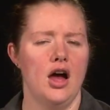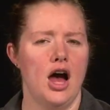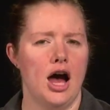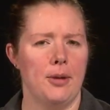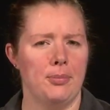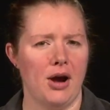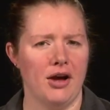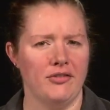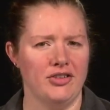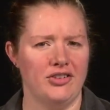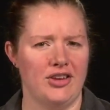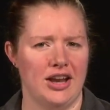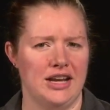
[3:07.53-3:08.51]
A profit
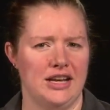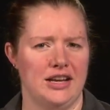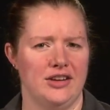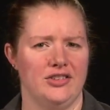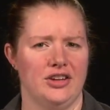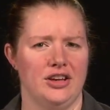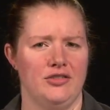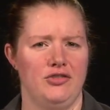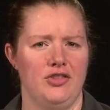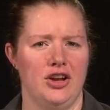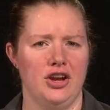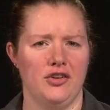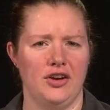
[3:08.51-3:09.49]
setting is a
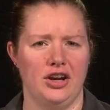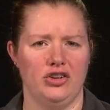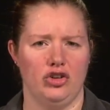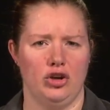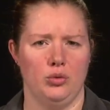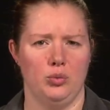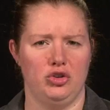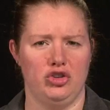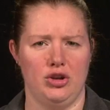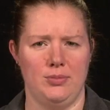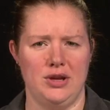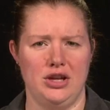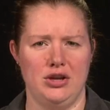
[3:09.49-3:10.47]
configuration which can
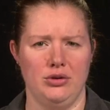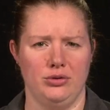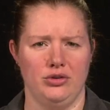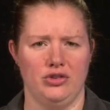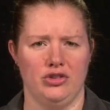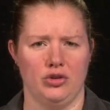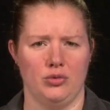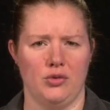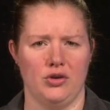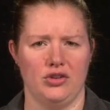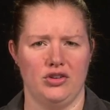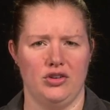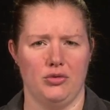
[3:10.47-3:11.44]
be used to
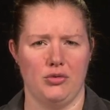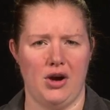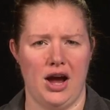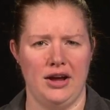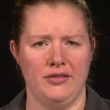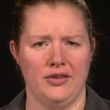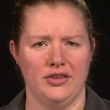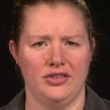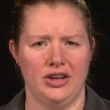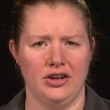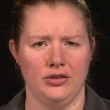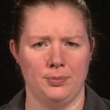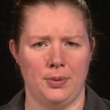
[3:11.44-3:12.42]
derive a
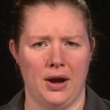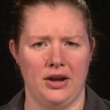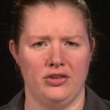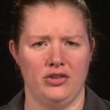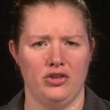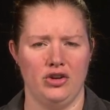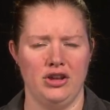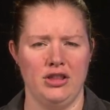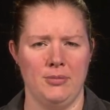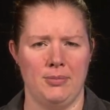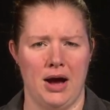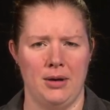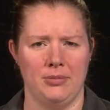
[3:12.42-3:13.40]
sales price during the
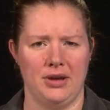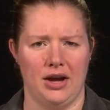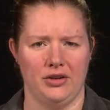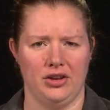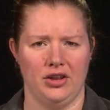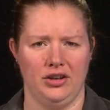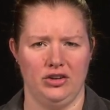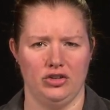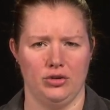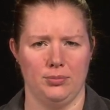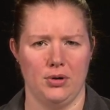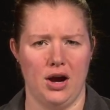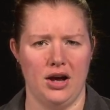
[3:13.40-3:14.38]
BOM
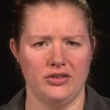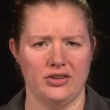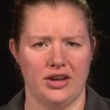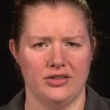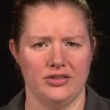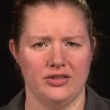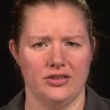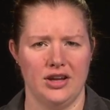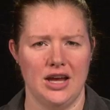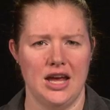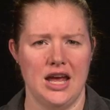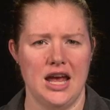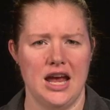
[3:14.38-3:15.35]
calculation process.
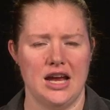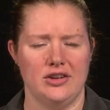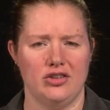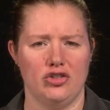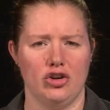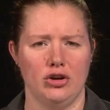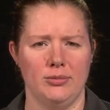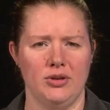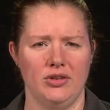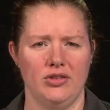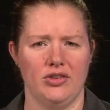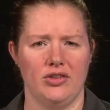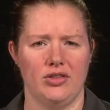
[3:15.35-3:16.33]
It
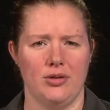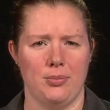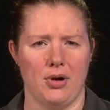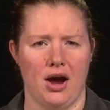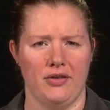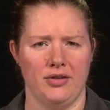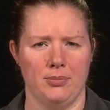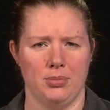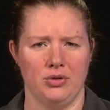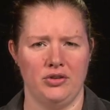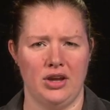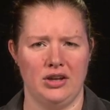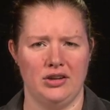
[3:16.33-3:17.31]
determines the profit
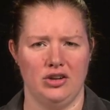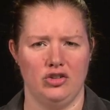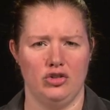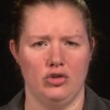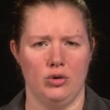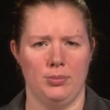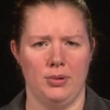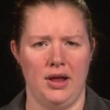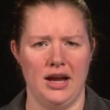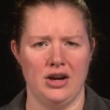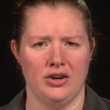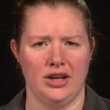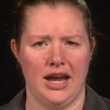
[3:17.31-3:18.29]
percentage to apply
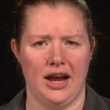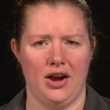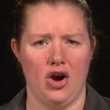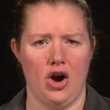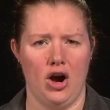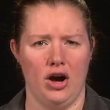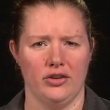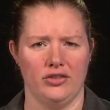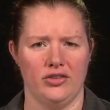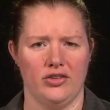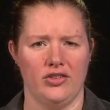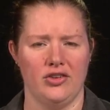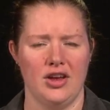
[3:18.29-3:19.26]
on
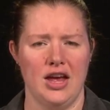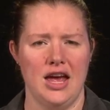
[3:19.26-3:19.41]
costs